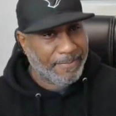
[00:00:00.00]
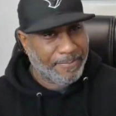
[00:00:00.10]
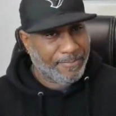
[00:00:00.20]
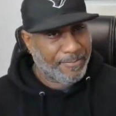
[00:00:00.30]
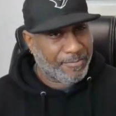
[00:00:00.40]

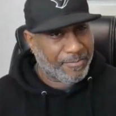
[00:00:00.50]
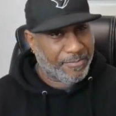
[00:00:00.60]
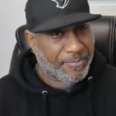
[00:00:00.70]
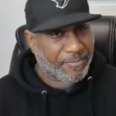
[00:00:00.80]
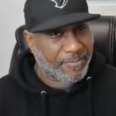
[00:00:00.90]

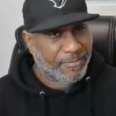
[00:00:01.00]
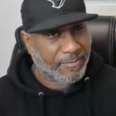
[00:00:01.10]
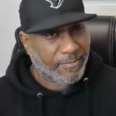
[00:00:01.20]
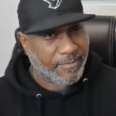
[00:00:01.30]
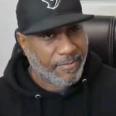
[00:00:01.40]

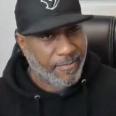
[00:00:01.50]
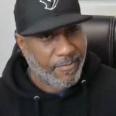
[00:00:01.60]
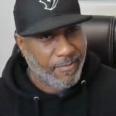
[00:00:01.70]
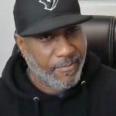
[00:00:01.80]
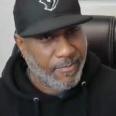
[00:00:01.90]

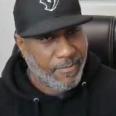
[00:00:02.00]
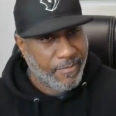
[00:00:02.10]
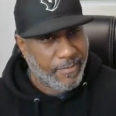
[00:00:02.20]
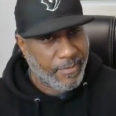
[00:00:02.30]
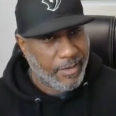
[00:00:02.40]

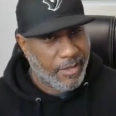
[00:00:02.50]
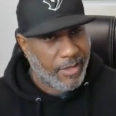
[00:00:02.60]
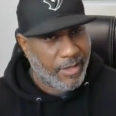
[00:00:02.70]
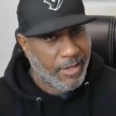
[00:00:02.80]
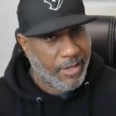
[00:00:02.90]

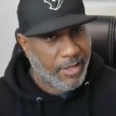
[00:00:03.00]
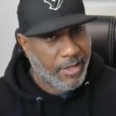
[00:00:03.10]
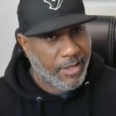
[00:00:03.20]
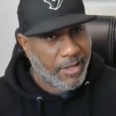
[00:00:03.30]
Nobody speaks.